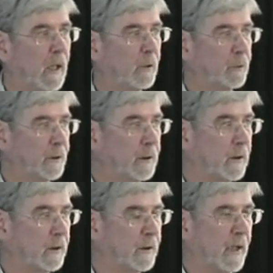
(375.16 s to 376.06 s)
which
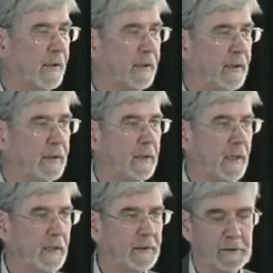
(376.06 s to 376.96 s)
contain the
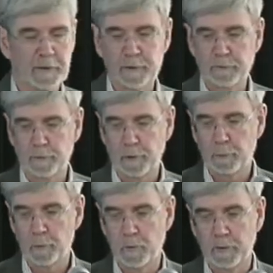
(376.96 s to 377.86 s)
essence of the
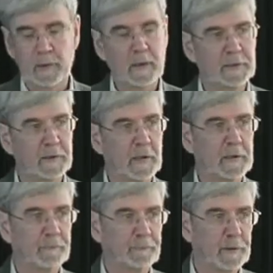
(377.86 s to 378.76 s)
report. And so
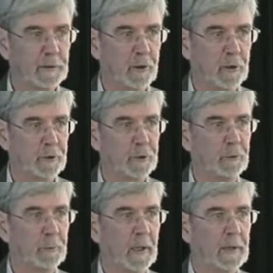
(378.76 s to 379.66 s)
that fits on
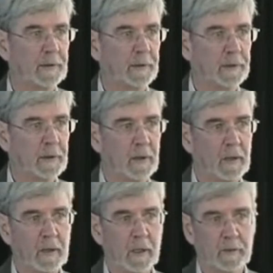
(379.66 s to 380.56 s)
2 pages
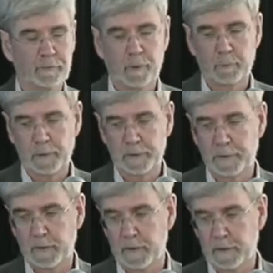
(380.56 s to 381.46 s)
from
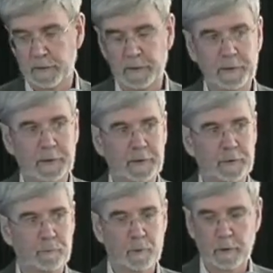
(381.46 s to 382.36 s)
this 6
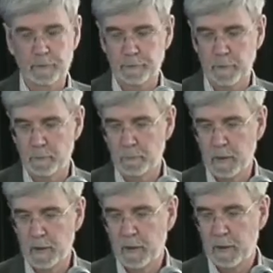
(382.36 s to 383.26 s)
years of work from
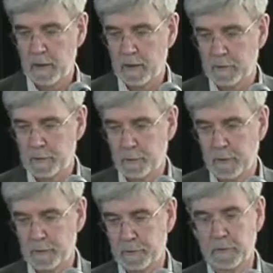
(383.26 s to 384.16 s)

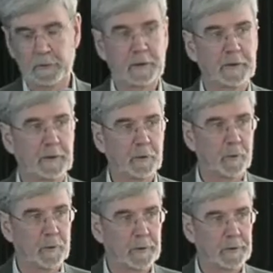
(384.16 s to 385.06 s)
260
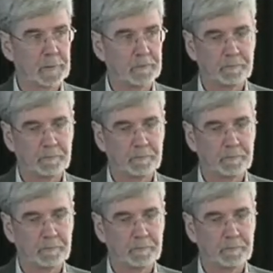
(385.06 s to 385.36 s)
authors.